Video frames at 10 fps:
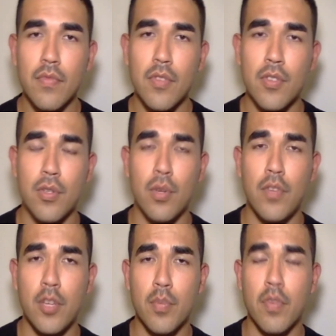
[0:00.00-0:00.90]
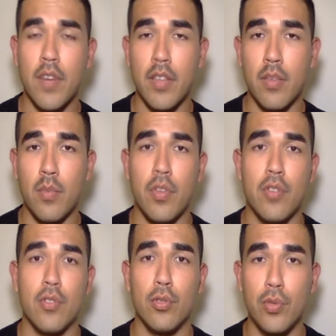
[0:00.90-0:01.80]
So if you can provide them with a
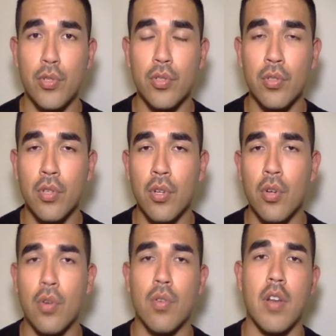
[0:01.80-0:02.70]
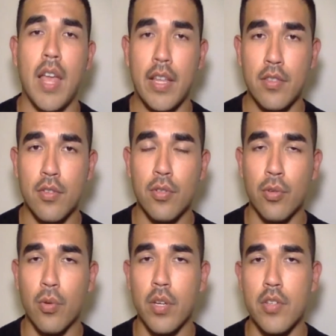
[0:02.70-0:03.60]
solution or an answer to their
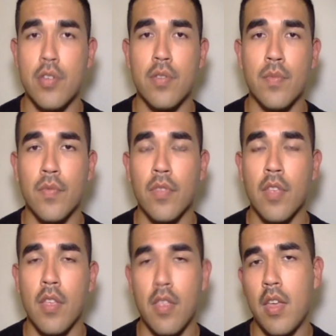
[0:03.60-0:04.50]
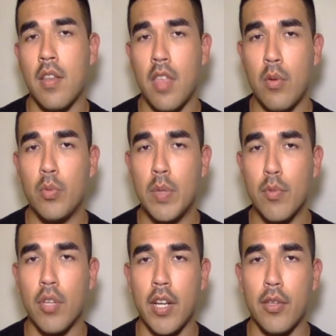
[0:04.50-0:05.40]
question, then they will be more
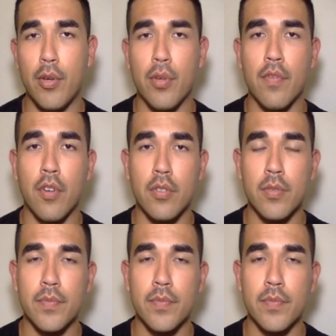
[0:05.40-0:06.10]
likely to convert.